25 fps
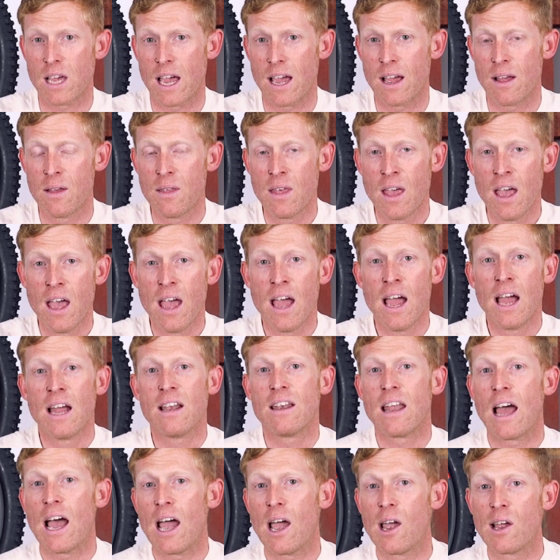set.
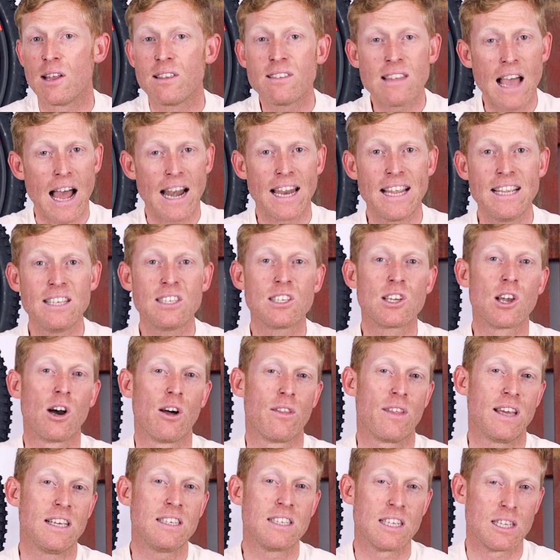Now, Danny's
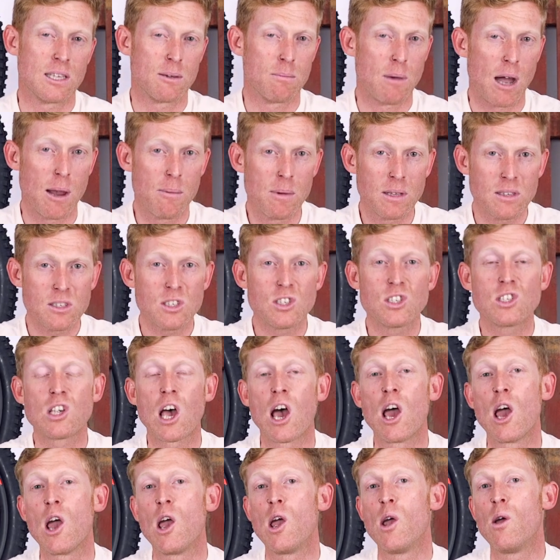got this at the moment,
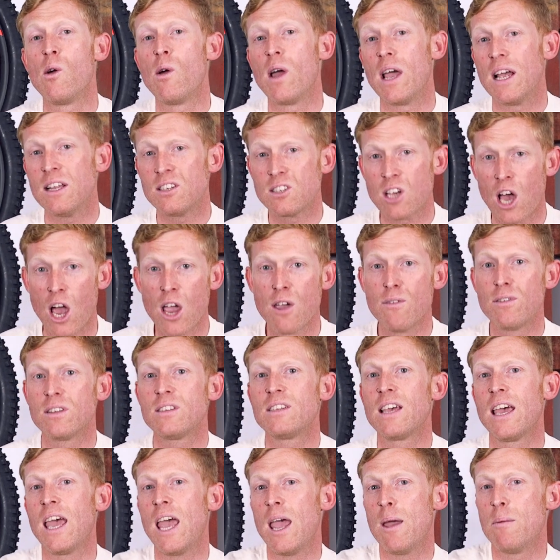so it's over
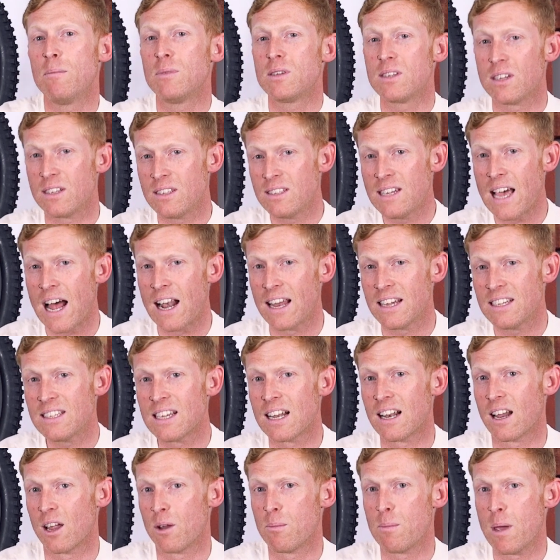to him to tell us
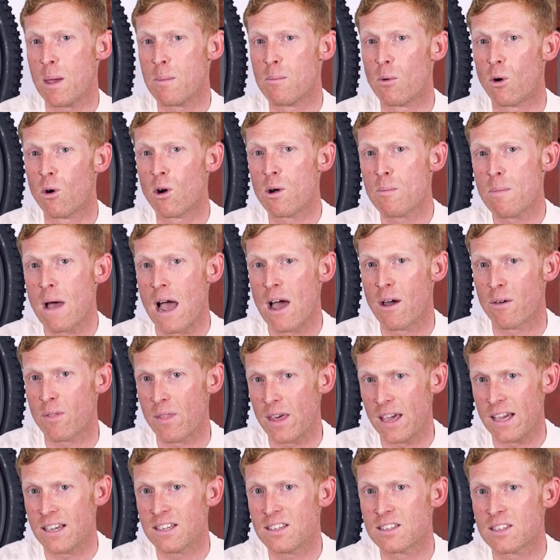a little bit more about
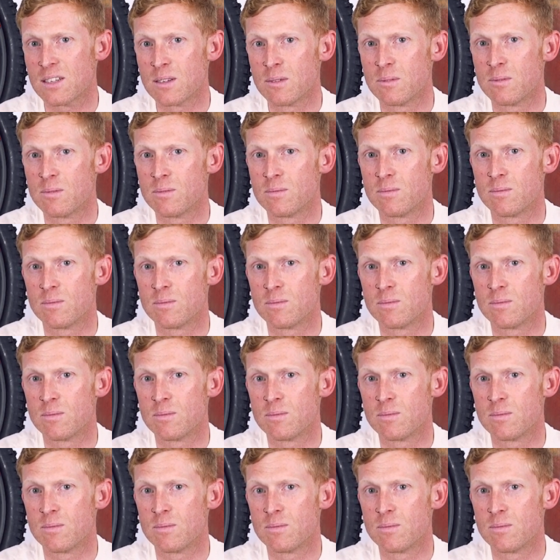this.